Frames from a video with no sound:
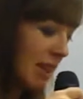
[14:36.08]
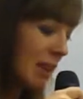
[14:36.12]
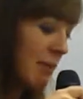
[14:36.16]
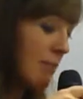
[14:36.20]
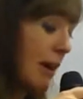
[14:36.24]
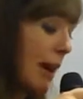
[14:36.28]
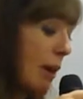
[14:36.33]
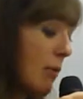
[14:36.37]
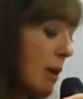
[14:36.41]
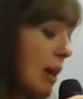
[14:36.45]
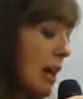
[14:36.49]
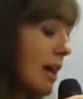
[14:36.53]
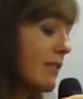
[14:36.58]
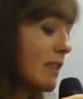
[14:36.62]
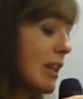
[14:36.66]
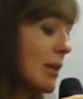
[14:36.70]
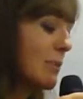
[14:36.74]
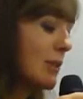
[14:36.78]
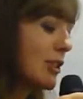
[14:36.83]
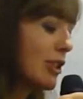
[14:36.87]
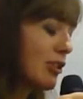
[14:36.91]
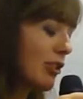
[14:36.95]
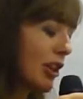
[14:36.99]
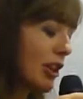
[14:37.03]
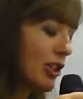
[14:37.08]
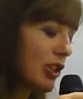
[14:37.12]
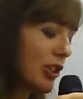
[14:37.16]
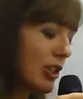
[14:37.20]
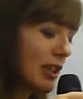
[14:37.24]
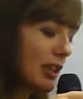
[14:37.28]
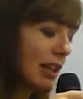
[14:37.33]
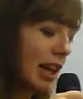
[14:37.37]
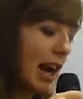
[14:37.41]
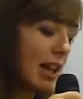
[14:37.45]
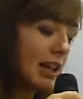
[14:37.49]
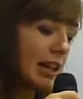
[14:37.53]
By way of
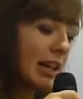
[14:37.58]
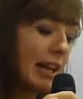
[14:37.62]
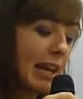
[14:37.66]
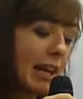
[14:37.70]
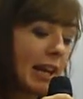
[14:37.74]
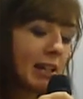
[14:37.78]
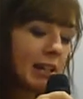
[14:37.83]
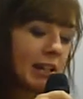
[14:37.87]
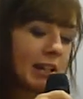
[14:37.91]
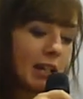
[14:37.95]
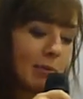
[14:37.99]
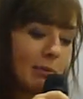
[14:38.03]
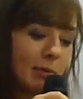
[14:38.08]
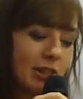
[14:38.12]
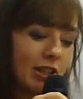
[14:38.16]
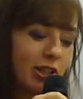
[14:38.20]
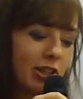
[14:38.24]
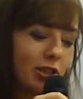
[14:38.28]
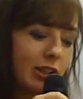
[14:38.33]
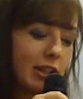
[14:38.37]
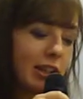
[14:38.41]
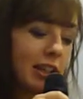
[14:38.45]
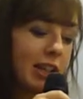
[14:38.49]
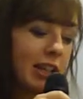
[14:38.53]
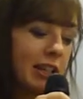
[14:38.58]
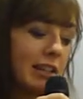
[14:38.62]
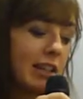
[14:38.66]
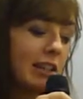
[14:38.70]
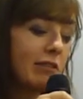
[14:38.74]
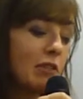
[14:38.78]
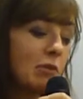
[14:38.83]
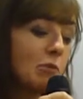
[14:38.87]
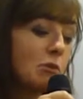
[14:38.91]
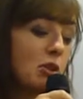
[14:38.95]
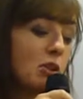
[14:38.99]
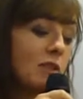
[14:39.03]
demonstration, Calla handed him his drink and
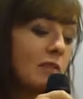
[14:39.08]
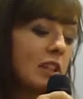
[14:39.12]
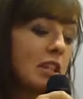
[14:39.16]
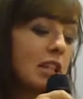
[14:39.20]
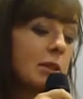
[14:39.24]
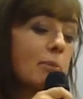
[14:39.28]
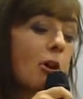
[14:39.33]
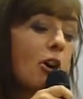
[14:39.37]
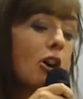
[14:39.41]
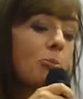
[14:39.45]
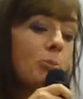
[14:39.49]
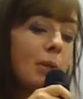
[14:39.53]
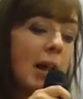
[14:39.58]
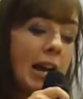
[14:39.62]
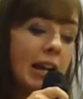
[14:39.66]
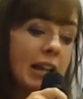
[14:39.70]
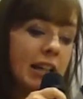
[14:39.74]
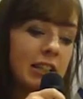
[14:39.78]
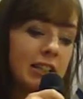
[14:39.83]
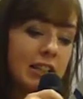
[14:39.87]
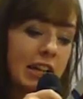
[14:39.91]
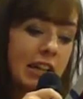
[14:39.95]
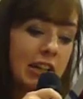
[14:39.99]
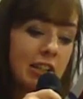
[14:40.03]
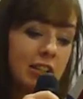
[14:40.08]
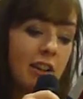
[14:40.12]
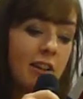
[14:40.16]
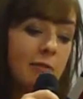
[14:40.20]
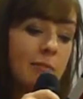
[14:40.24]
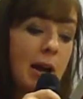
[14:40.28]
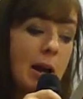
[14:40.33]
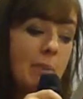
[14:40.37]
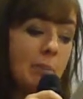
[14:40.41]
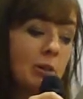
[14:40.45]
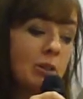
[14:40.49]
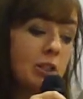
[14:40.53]
then removed a small black container
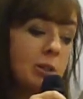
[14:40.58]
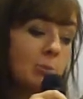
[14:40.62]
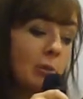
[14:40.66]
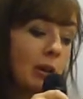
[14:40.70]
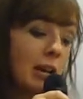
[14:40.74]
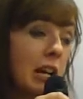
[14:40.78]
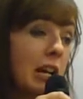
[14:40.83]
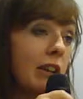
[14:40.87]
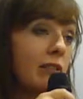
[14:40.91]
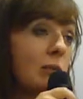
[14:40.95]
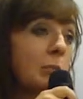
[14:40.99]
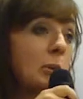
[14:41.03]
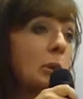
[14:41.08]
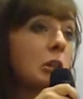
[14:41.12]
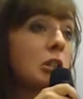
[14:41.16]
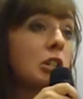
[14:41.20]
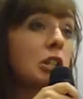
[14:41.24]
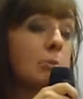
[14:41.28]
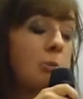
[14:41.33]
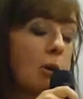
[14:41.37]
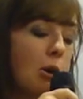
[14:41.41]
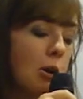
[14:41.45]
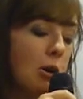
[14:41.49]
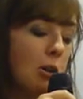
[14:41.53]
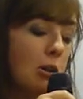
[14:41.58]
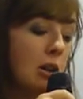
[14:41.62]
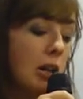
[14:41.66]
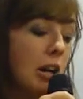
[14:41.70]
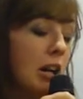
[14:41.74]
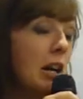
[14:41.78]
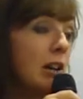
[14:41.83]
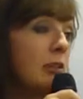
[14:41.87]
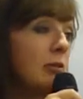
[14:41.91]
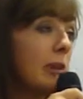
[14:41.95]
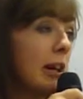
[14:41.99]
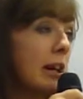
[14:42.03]
of pepper spray from her small
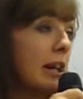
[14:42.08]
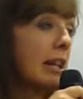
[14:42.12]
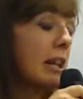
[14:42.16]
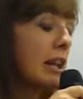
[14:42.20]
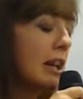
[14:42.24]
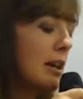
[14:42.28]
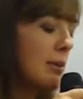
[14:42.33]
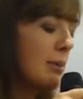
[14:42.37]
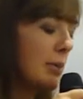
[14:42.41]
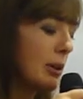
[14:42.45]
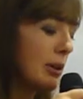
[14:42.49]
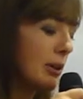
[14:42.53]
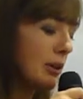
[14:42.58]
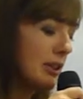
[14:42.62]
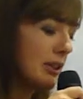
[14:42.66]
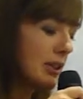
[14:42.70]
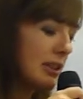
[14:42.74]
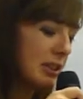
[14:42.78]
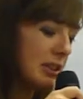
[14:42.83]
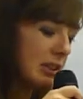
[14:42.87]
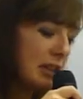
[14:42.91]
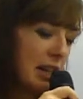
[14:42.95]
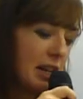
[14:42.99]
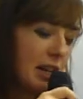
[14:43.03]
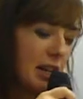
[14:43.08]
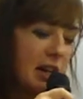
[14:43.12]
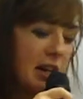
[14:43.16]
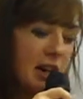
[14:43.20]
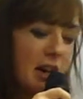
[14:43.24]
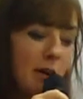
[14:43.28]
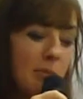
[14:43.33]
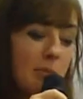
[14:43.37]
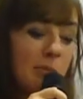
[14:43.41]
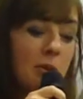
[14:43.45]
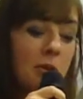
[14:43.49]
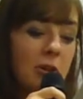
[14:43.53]
red purse.
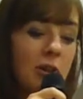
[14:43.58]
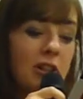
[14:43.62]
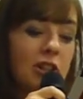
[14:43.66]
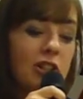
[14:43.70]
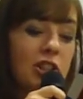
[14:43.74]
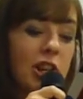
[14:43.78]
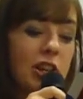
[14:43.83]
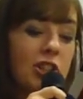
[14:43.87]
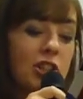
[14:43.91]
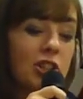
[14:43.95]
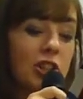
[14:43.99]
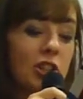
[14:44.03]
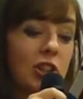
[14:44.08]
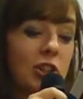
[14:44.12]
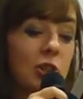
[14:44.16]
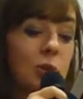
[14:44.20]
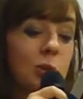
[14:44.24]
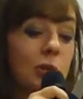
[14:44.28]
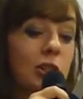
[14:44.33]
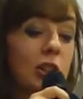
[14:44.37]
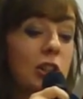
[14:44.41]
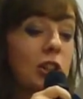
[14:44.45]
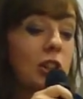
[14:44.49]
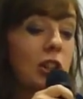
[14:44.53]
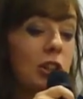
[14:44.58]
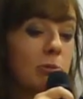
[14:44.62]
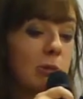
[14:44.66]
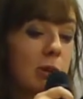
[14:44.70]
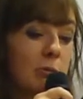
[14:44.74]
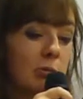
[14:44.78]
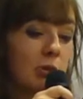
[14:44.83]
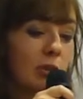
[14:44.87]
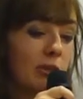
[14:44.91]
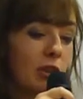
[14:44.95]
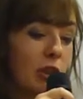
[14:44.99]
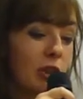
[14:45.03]
Mora gestured toward the third
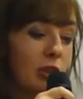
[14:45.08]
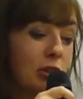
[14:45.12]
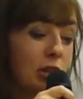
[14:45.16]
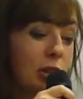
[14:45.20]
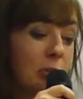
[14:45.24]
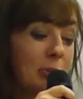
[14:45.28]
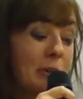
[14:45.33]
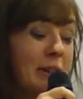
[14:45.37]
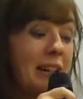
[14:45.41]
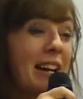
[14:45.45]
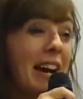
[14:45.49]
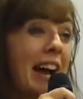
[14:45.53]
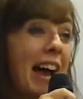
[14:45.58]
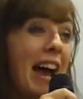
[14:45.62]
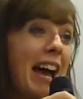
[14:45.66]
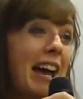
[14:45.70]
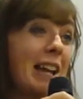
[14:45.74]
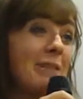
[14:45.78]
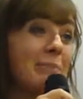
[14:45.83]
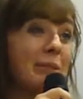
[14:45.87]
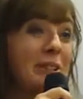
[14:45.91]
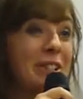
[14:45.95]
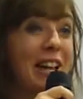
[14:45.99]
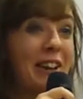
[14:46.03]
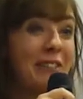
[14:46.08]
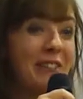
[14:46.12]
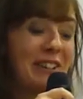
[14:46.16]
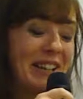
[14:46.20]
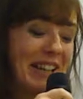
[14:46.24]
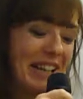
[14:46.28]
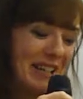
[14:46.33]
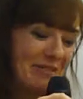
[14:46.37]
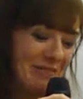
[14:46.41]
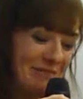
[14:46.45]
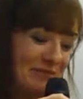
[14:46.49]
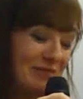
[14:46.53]
member of their group. "And
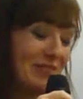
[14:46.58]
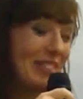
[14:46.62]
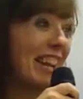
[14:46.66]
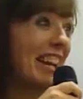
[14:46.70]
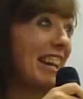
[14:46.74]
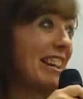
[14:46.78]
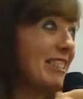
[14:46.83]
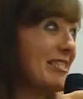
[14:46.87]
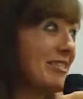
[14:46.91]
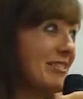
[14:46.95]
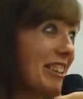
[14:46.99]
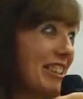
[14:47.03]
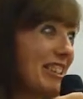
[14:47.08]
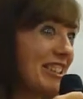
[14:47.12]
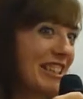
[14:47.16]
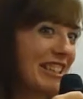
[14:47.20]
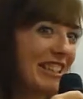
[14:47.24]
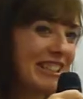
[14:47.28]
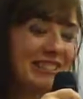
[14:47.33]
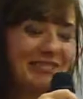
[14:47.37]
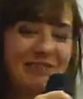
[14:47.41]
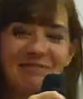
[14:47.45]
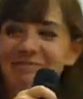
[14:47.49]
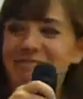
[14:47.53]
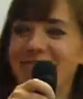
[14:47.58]
Persephone is Russian."